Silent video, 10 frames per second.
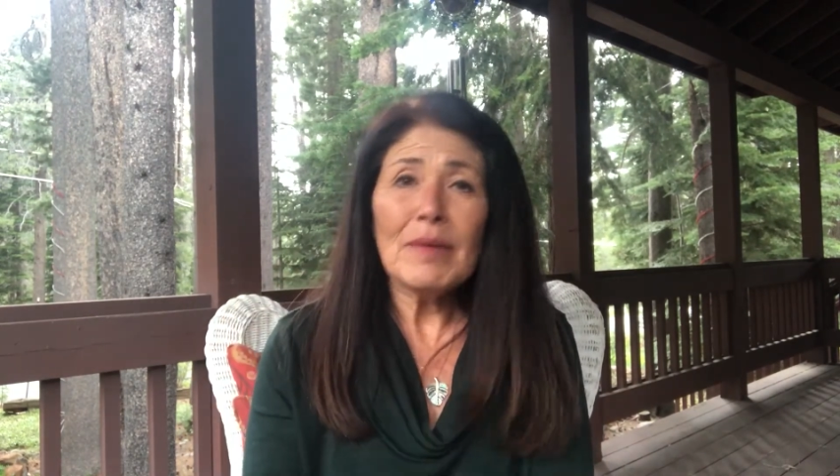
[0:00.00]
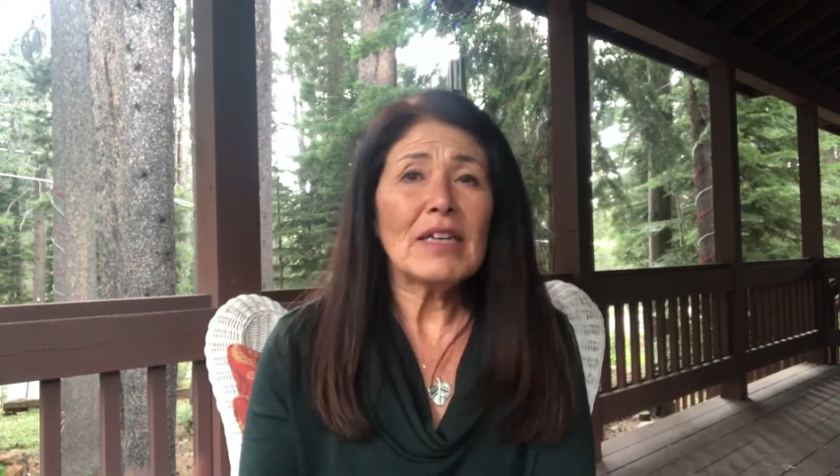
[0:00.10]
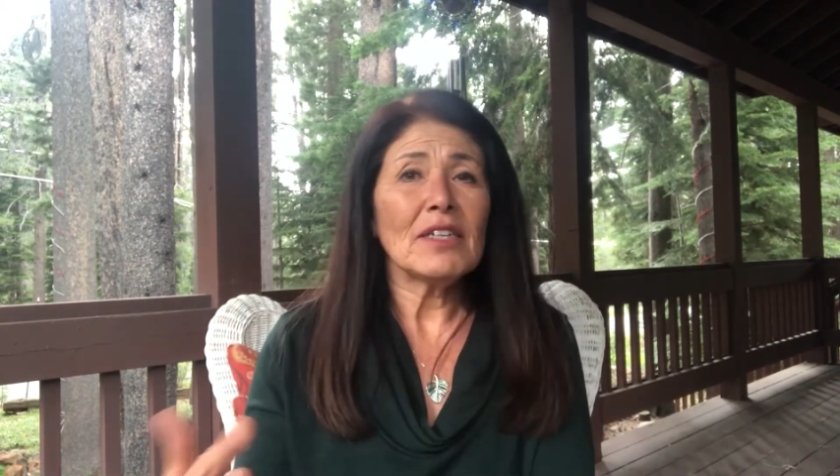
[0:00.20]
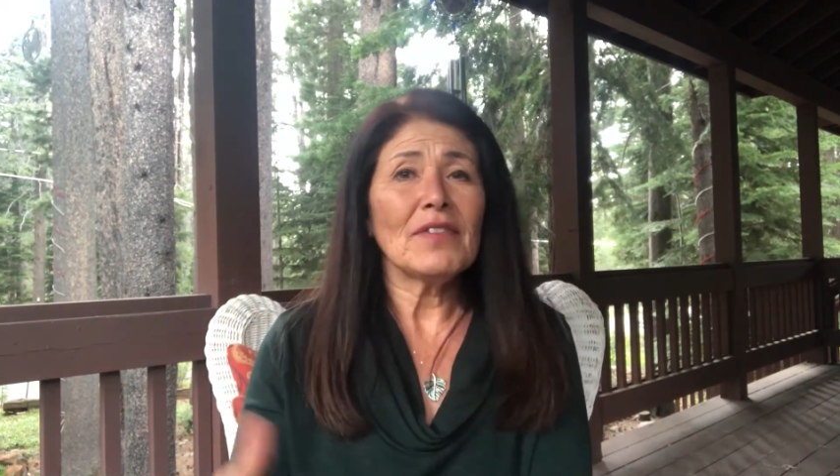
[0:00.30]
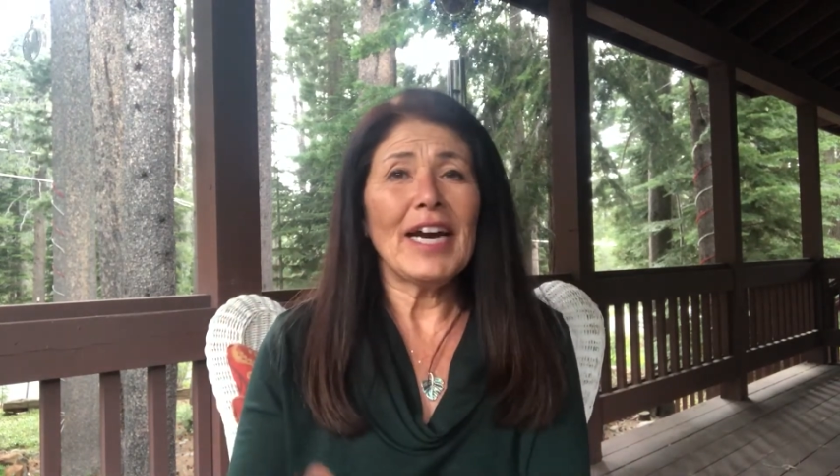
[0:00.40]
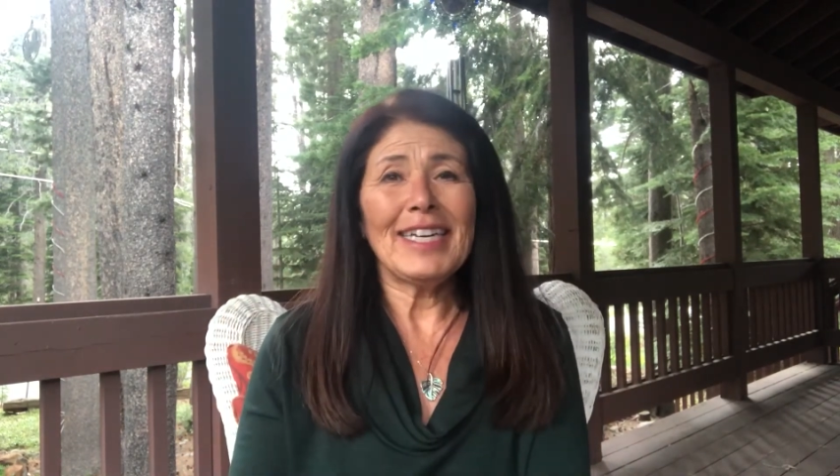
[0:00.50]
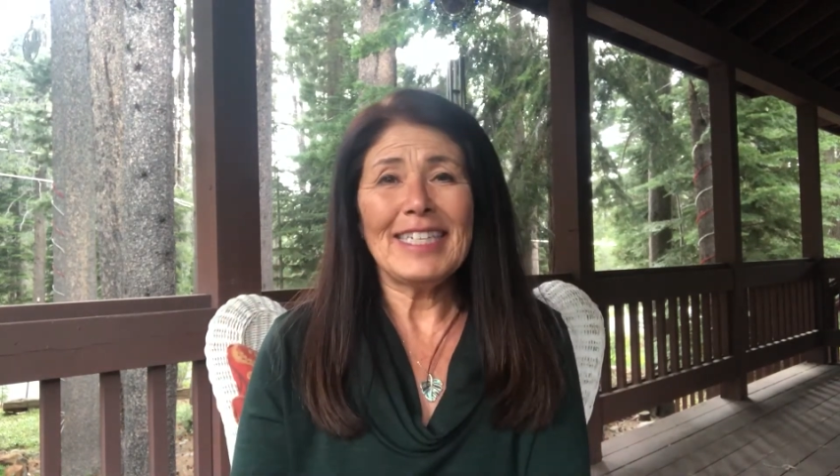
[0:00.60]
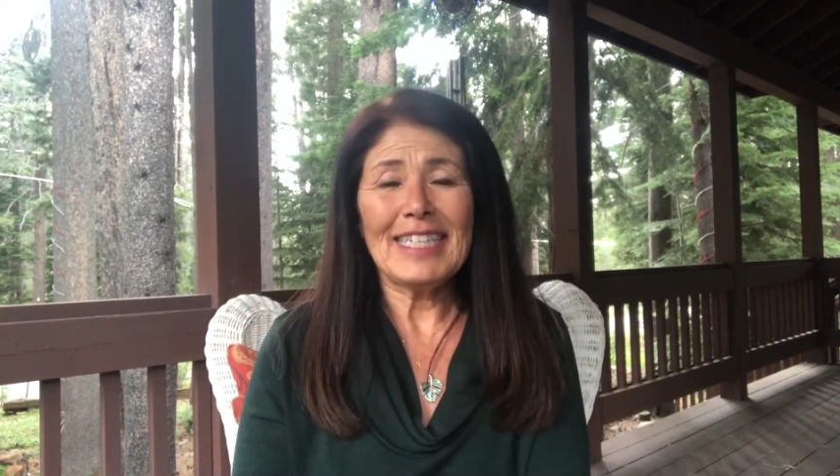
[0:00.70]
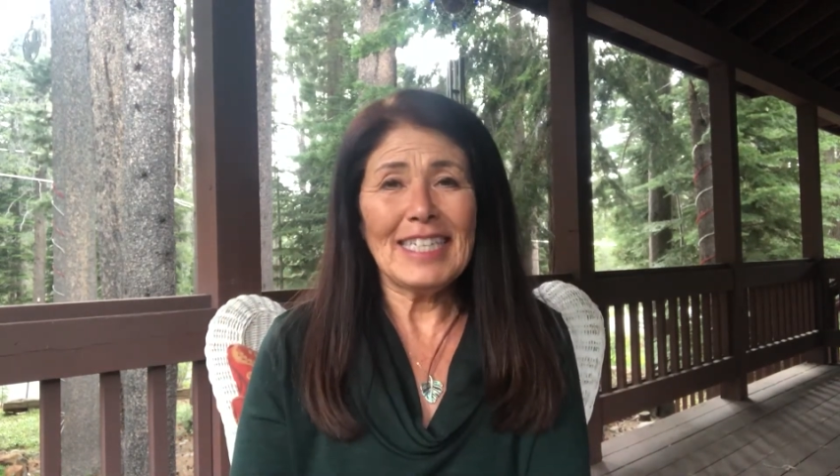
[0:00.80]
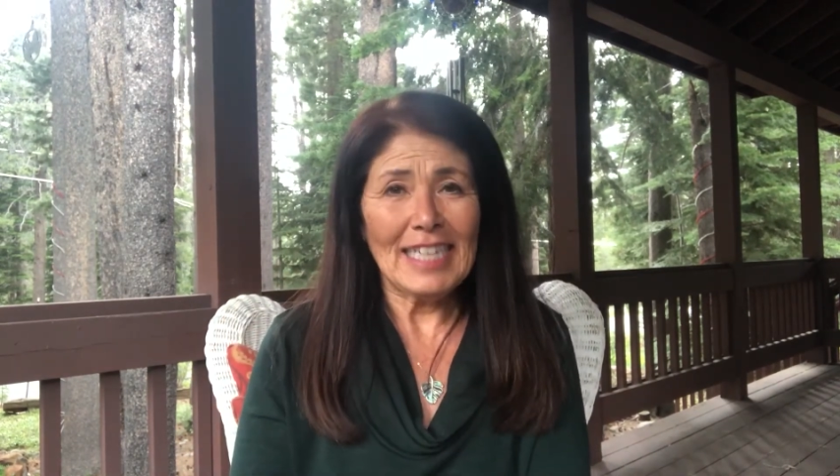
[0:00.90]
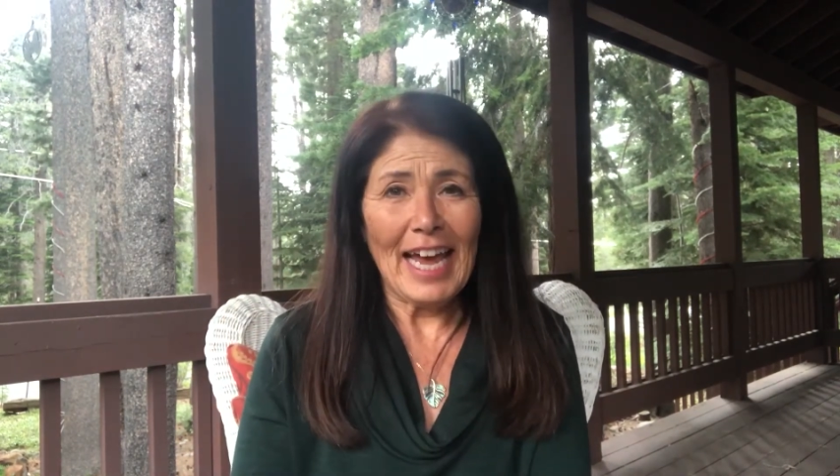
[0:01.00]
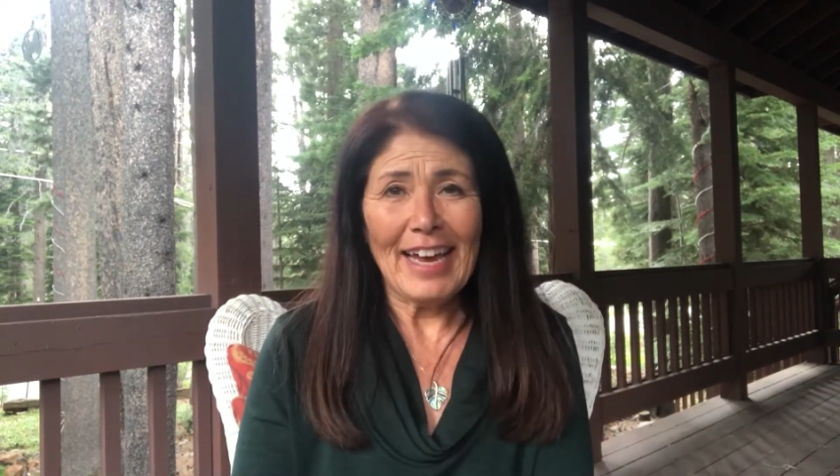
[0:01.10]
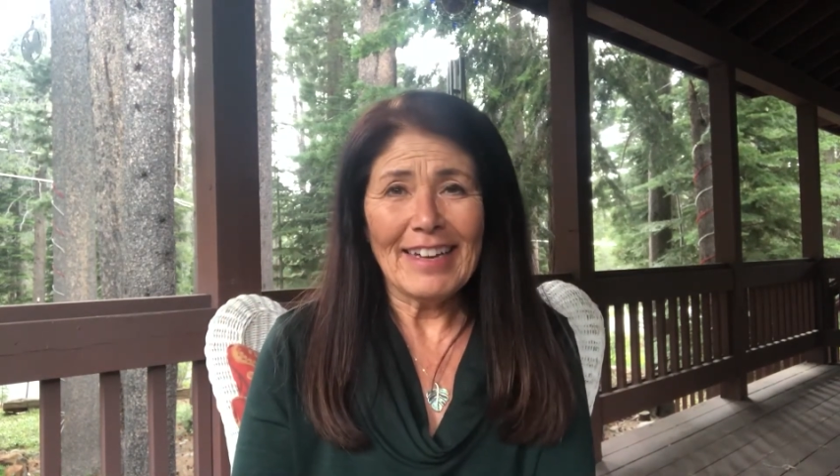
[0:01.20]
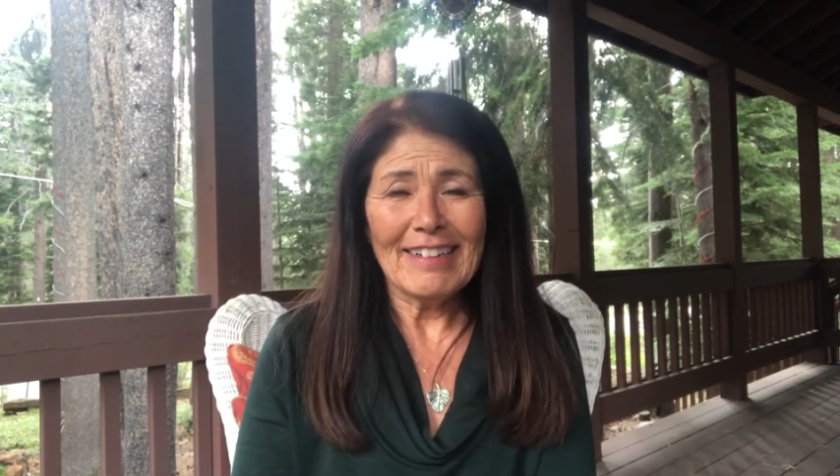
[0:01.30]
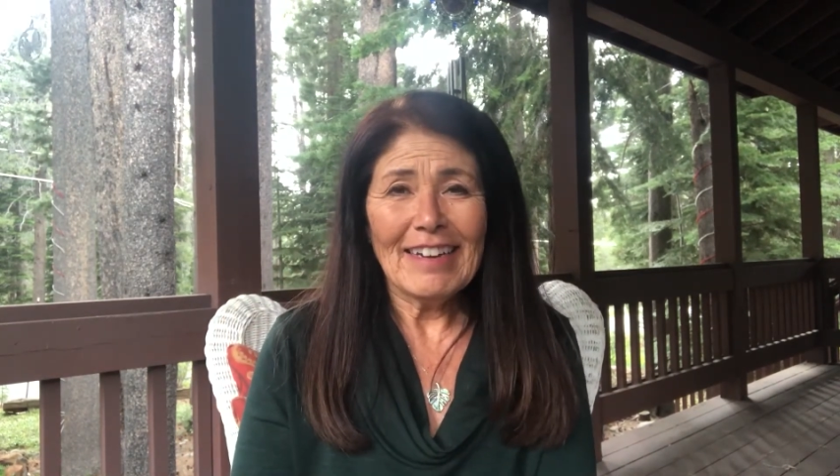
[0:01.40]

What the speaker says: act of kindness today,